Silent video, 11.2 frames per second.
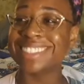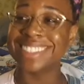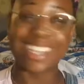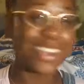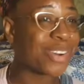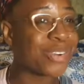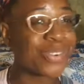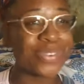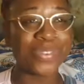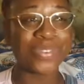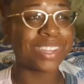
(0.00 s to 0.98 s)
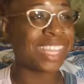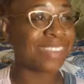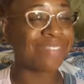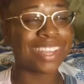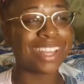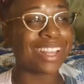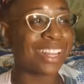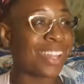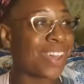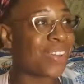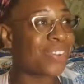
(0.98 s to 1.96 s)
No, leave me
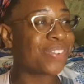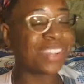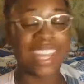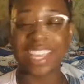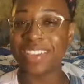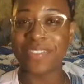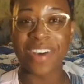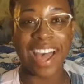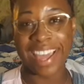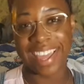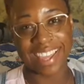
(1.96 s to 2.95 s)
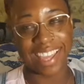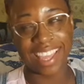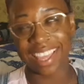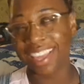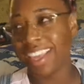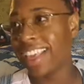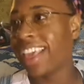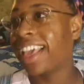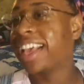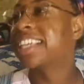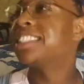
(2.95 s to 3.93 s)
alone. Like, why?
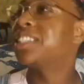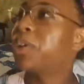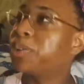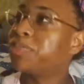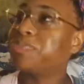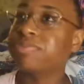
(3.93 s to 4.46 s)
So